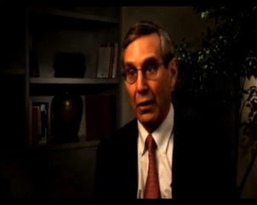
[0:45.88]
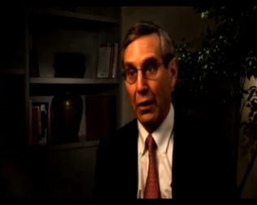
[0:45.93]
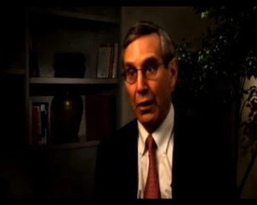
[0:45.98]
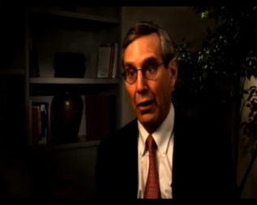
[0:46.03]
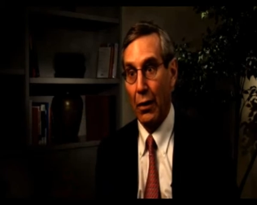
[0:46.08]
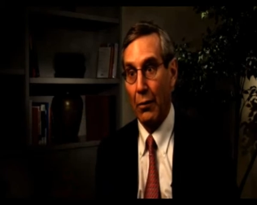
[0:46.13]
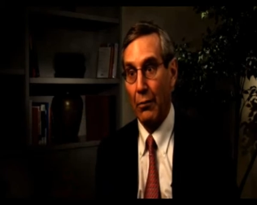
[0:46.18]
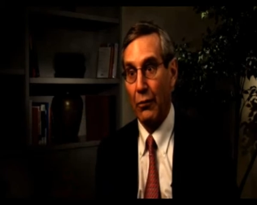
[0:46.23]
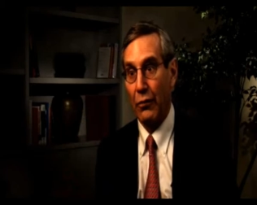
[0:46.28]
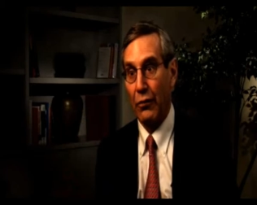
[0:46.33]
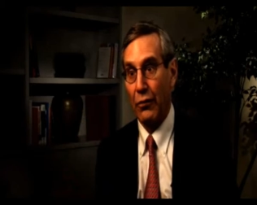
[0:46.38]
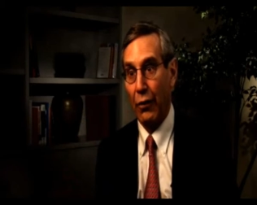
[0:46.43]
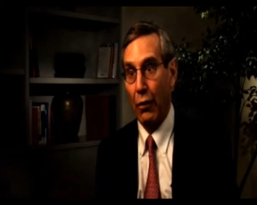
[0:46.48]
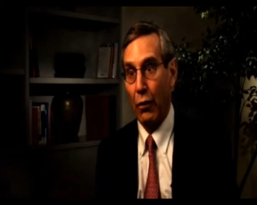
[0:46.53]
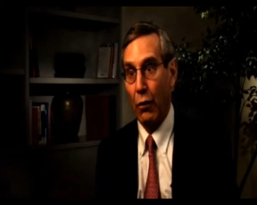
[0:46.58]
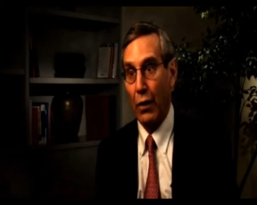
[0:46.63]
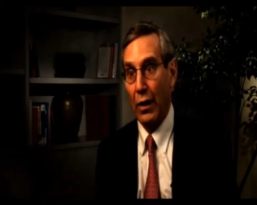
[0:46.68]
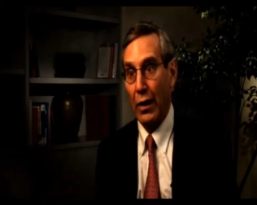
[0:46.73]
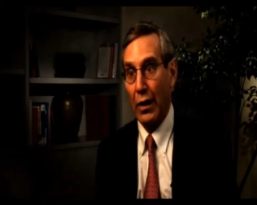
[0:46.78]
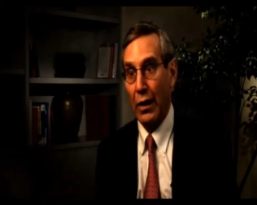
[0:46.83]
Um,
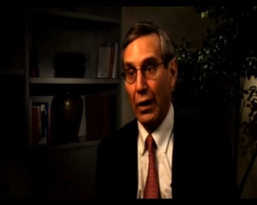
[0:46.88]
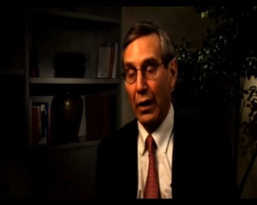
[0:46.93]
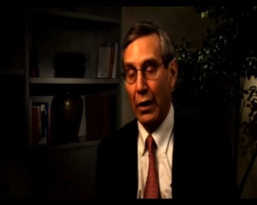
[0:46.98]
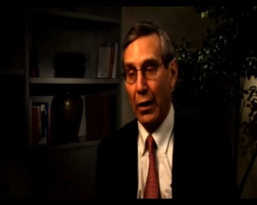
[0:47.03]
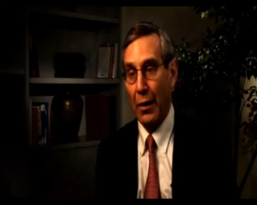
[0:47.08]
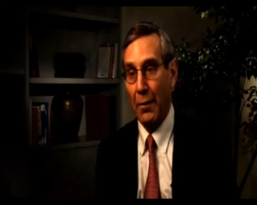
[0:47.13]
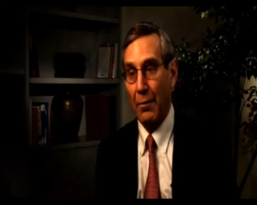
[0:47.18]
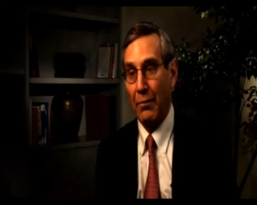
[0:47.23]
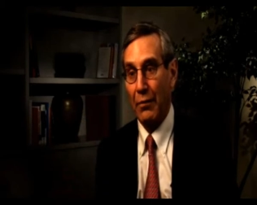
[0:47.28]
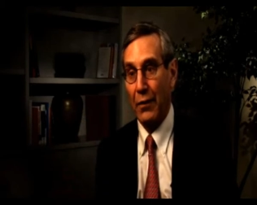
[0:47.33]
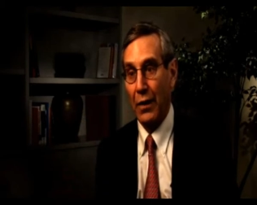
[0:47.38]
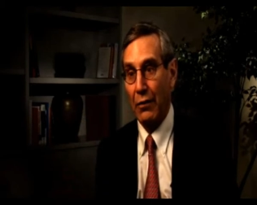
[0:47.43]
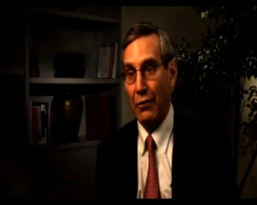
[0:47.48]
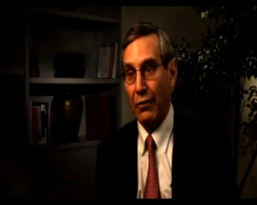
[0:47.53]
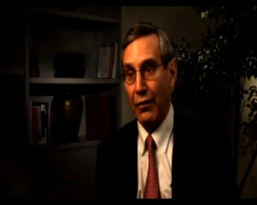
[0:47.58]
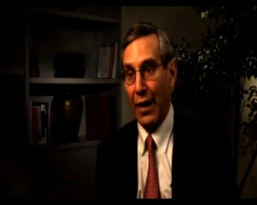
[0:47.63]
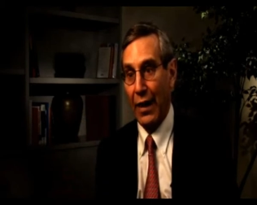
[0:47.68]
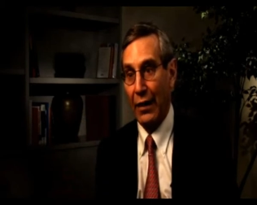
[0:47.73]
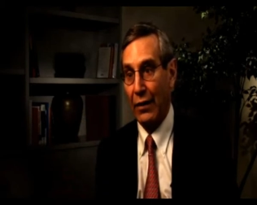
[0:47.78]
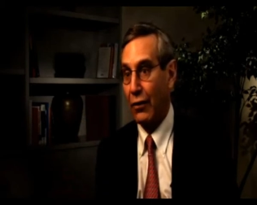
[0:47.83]
so um, in
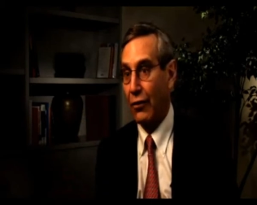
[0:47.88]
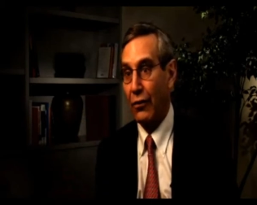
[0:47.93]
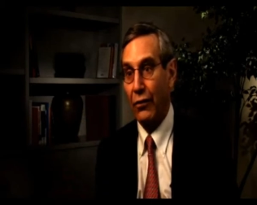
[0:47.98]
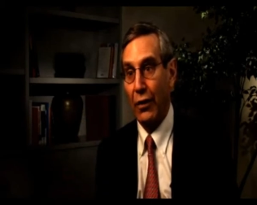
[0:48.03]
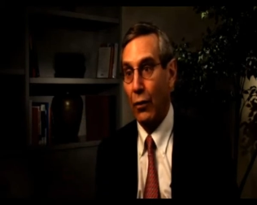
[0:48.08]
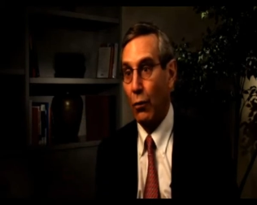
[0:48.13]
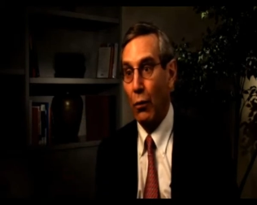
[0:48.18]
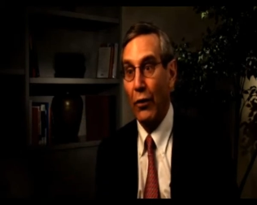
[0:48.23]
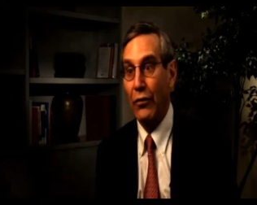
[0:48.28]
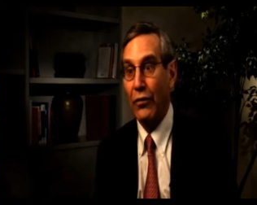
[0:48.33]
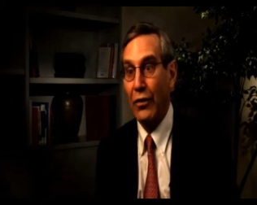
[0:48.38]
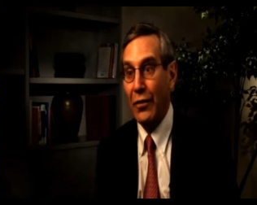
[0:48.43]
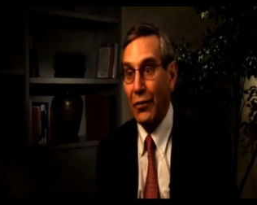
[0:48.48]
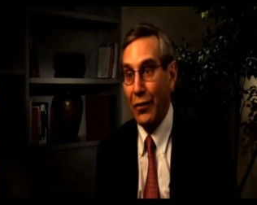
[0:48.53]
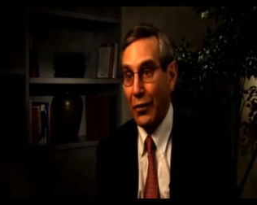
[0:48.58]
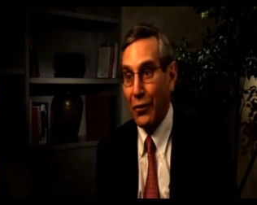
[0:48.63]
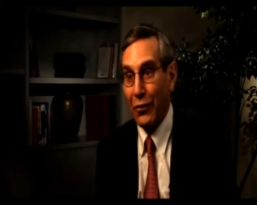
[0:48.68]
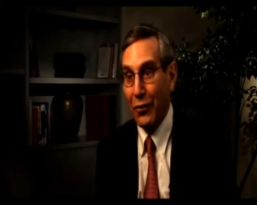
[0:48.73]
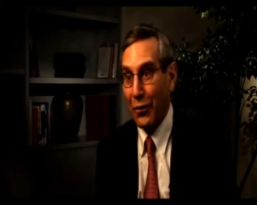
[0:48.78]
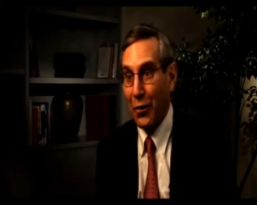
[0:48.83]
fact, it wasn't
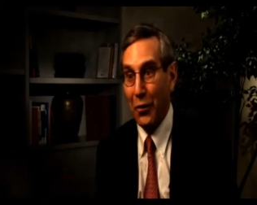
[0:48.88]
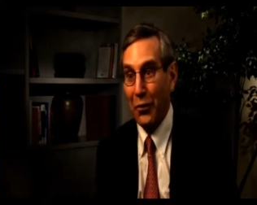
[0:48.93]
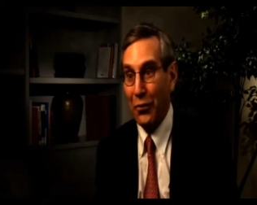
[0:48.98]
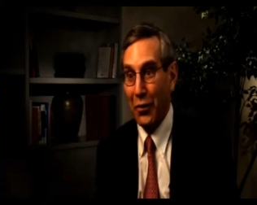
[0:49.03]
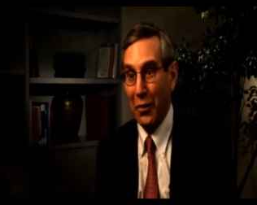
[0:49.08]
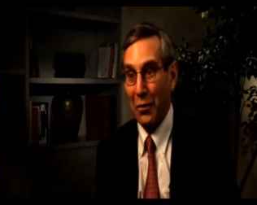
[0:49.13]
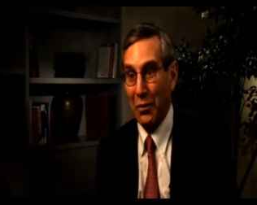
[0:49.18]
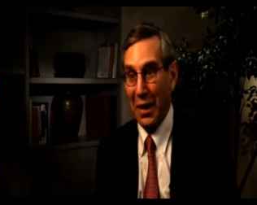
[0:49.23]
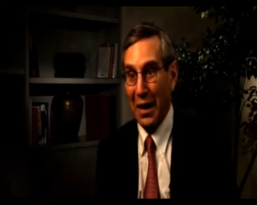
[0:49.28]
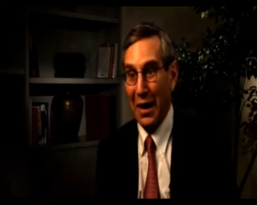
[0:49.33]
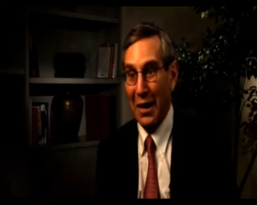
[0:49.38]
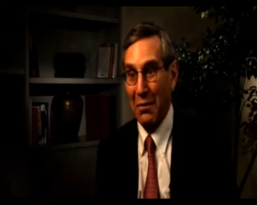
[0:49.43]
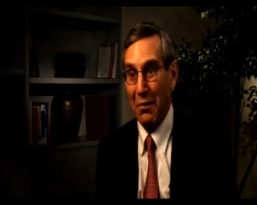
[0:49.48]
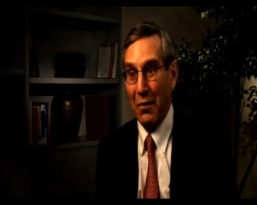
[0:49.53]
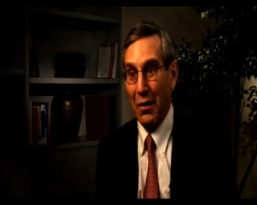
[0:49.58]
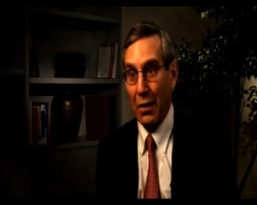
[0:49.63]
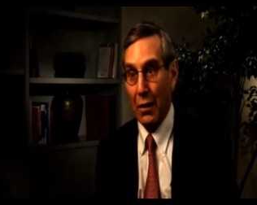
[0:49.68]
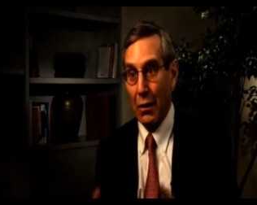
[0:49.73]
even a zero-sum game.